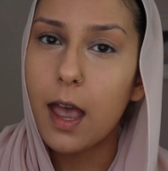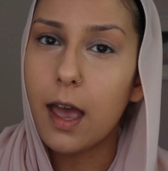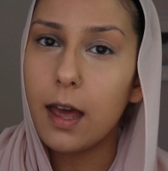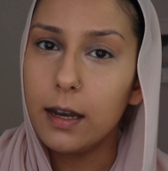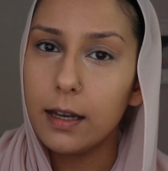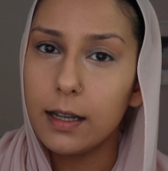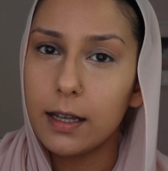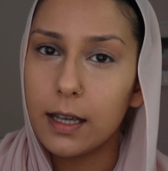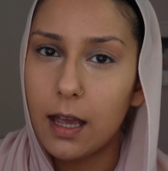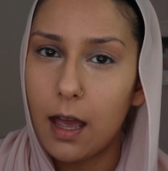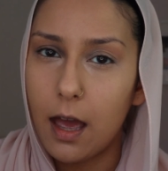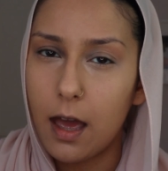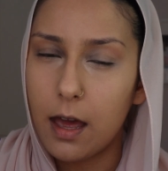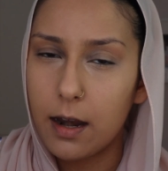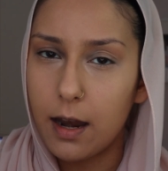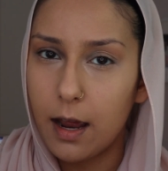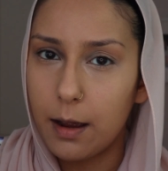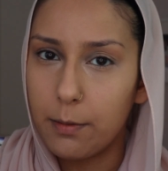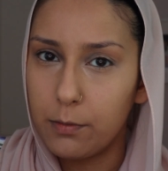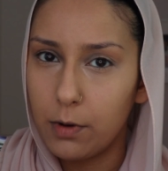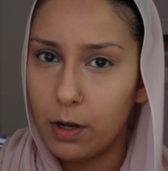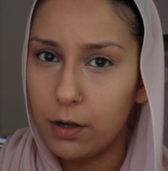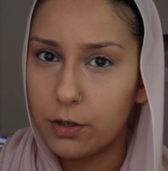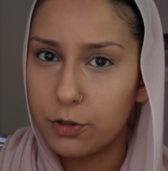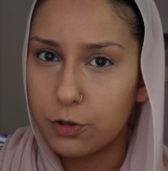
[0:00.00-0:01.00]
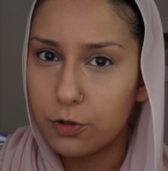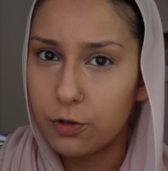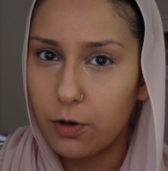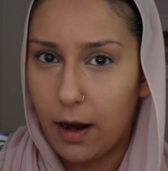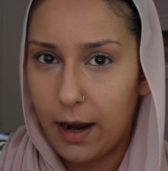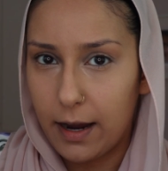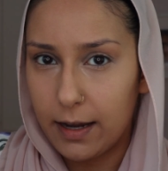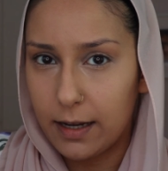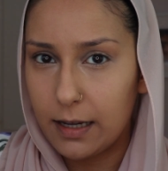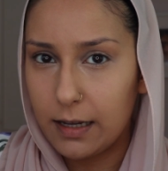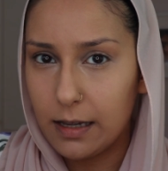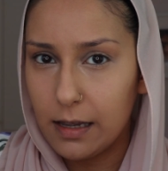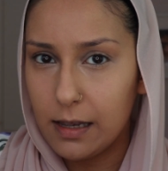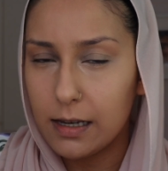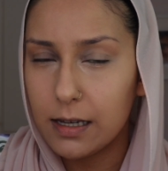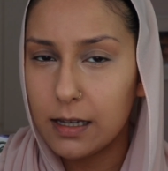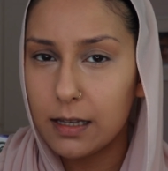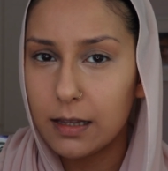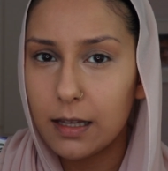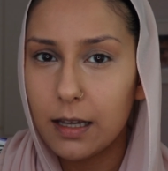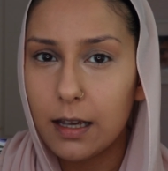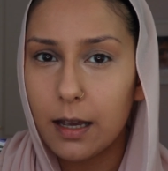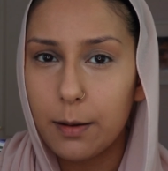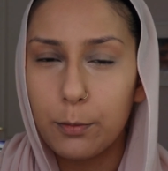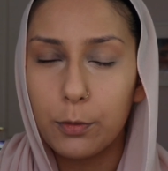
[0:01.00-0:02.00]
And again, I'm not dragging
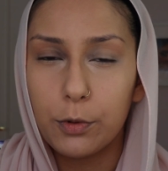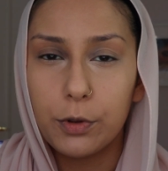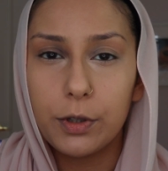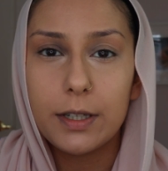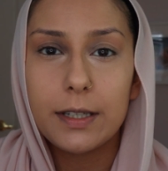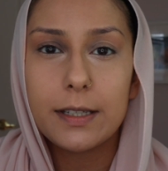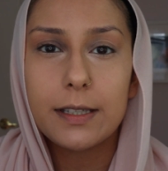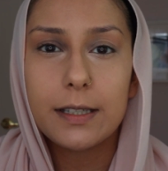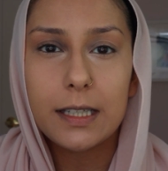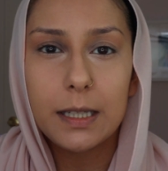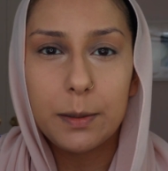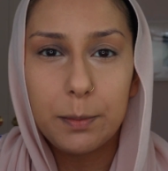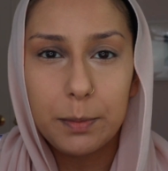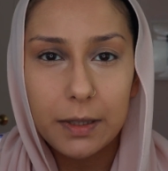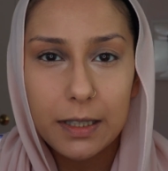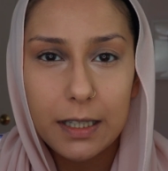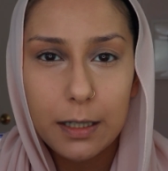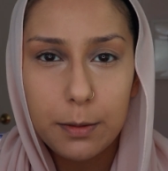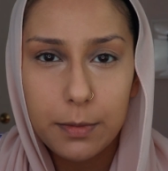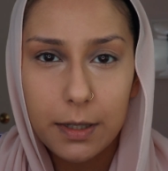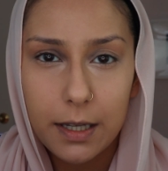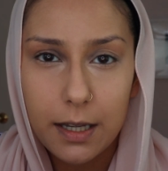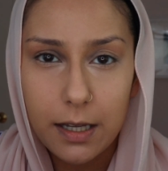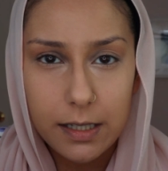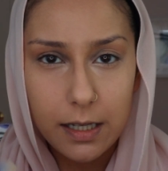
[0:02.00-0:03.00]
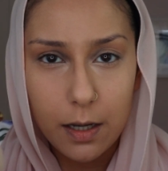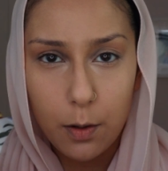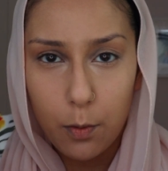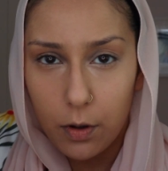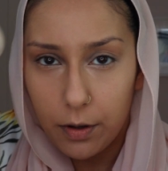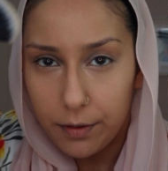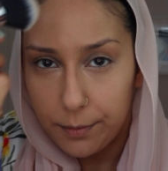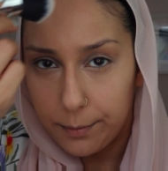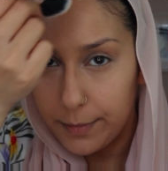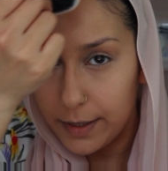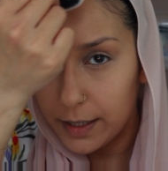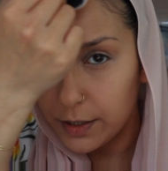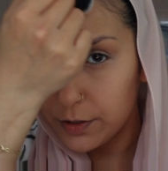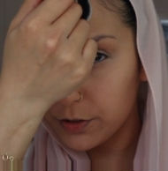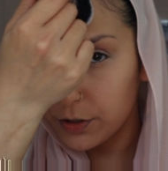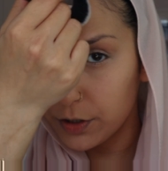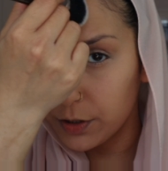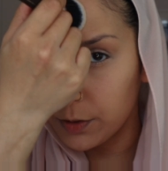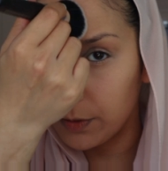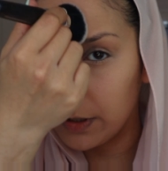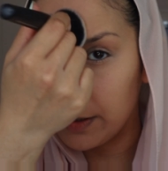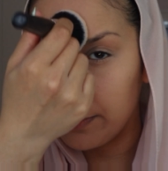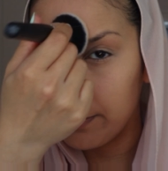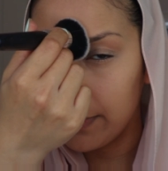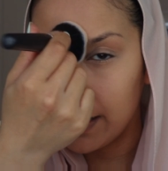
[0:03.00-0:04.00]
anything, I'm only stippling because I want to make
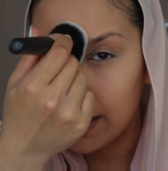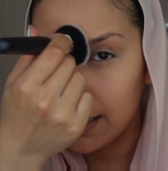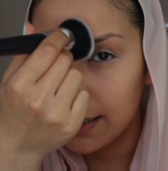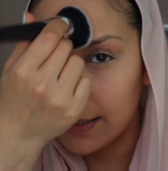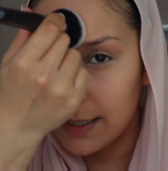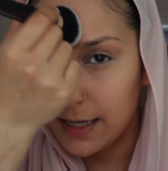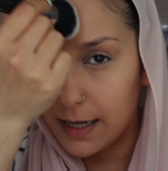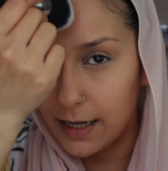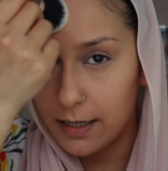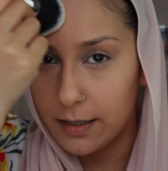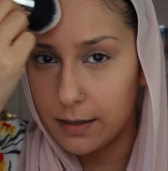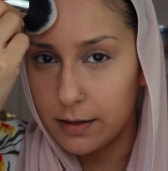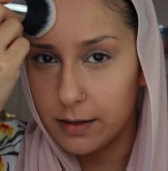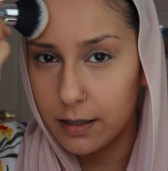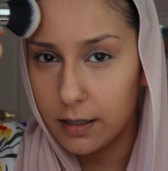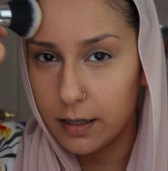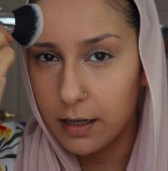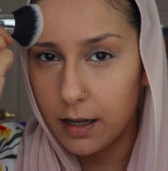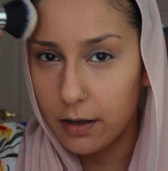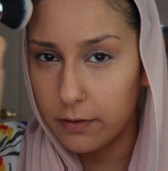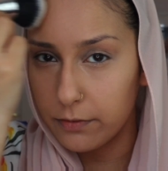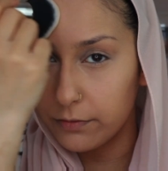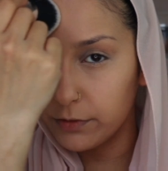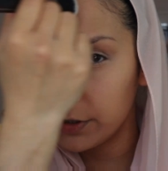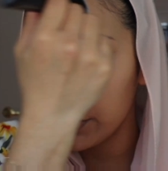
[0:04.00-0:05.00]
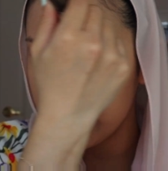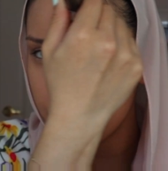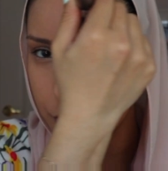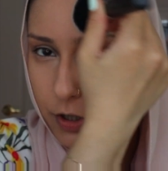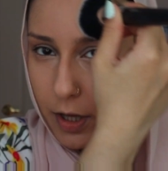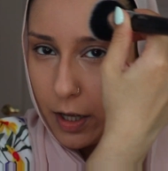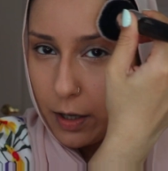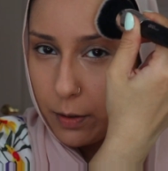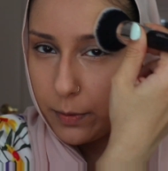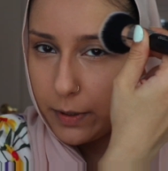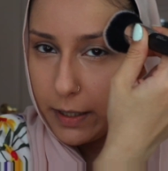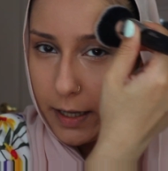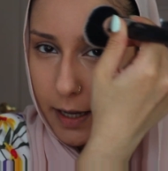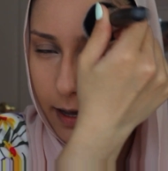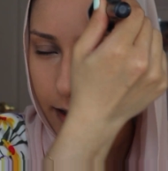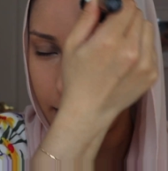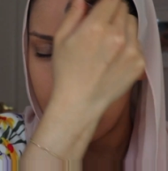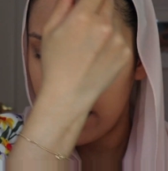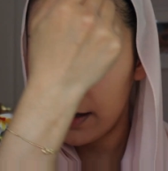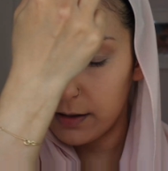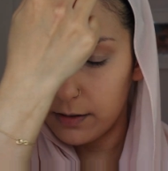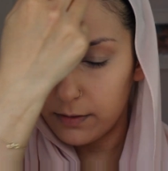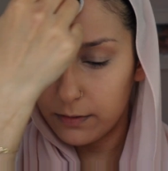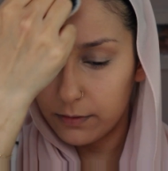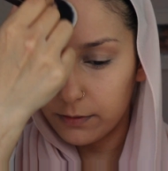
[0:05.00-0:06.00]
sure we maintain the coverage that we
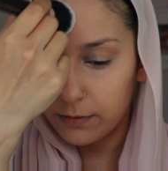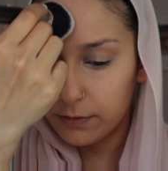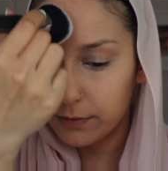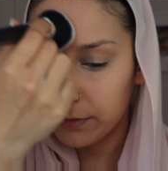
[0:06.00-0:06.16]
have.